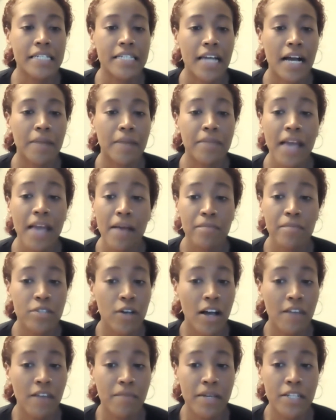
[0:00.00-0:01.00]
Yeah, so
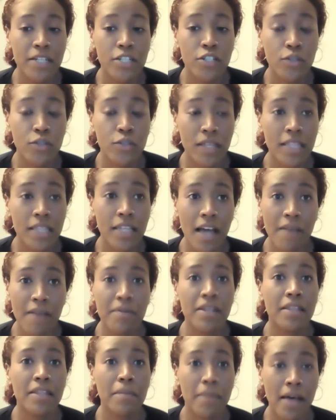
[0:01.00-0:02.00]
I've been in
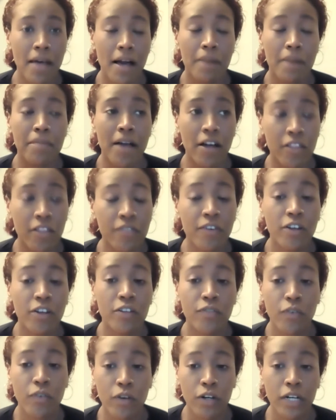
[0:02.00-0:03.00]
the health field
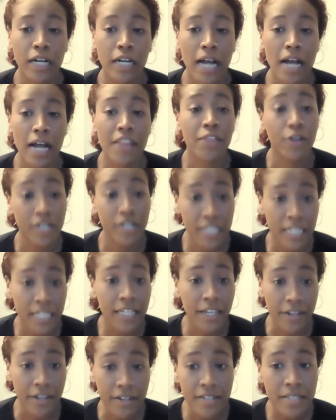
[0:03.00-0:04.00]
for 13
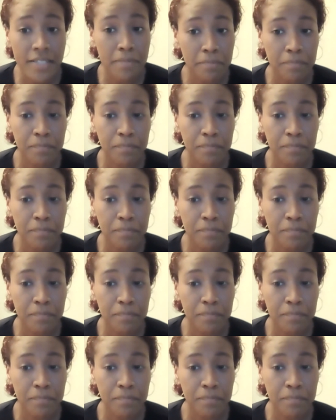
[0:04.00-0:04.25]
years.